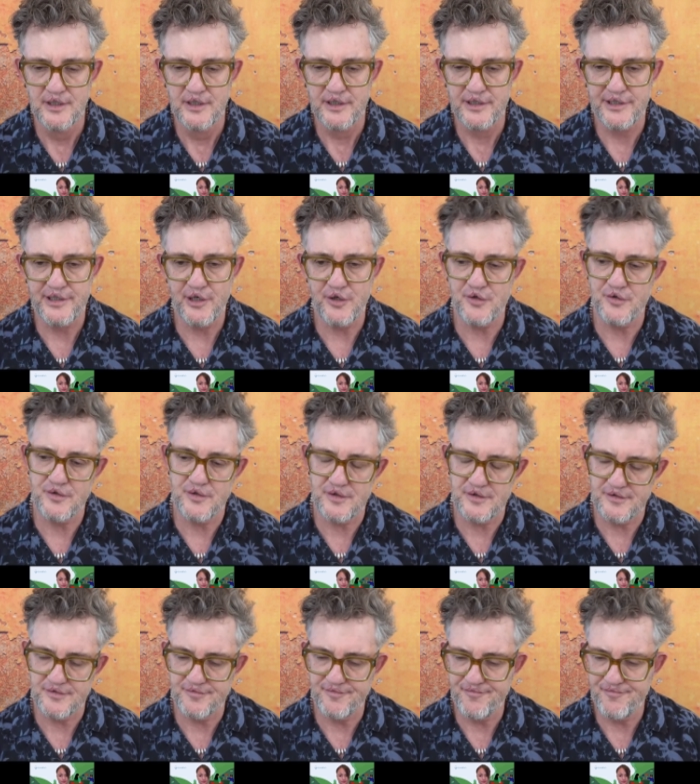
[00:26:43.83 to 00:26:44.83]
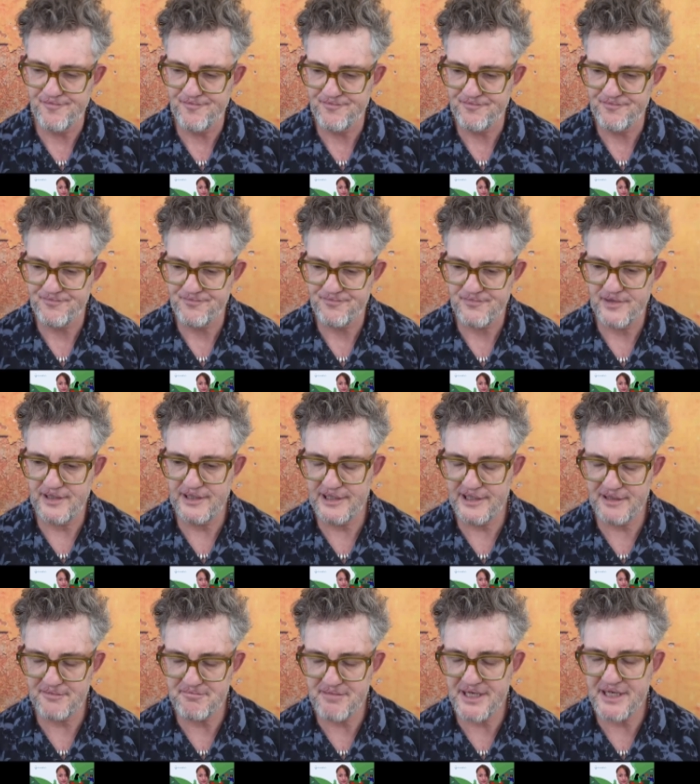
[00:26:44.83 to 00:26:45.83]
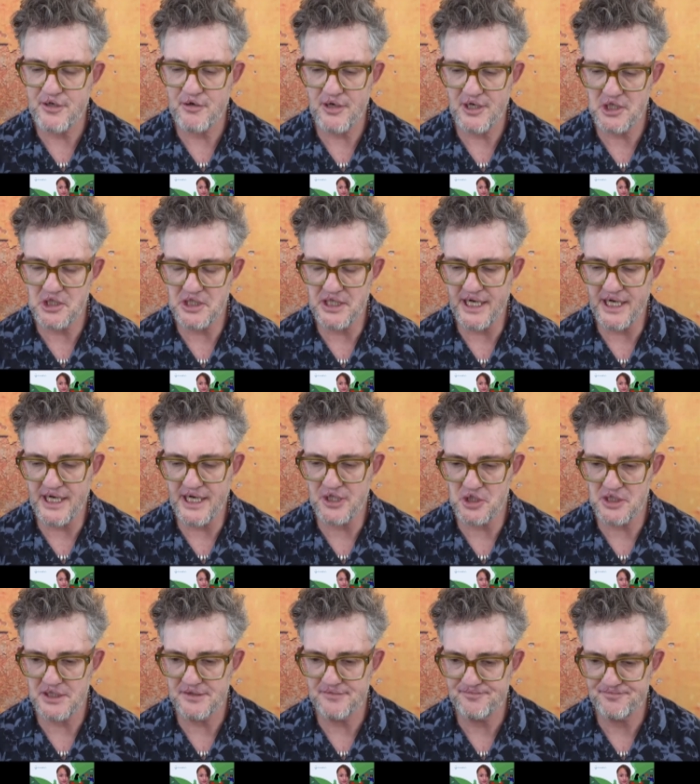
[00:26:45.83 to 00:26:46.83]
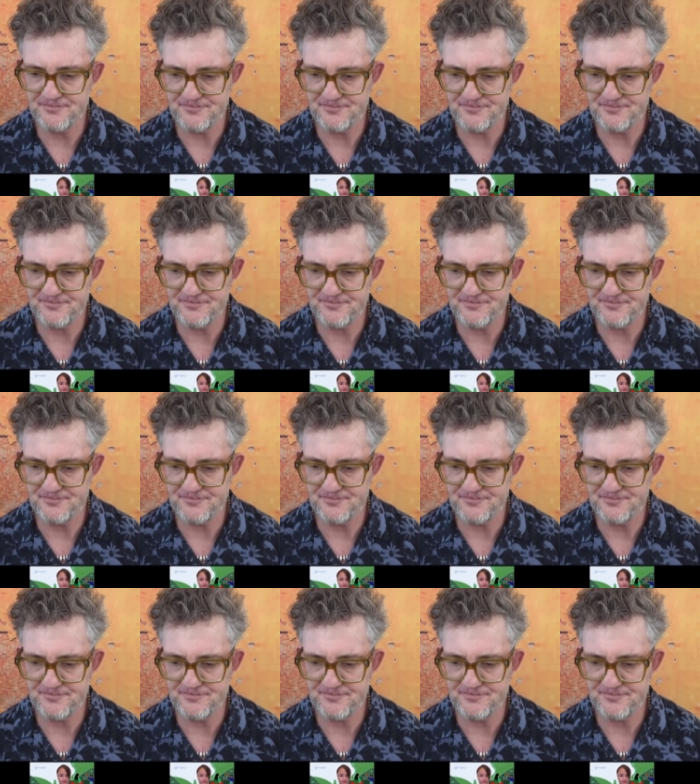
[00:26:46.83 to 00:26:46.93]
So this is a big question, Angela.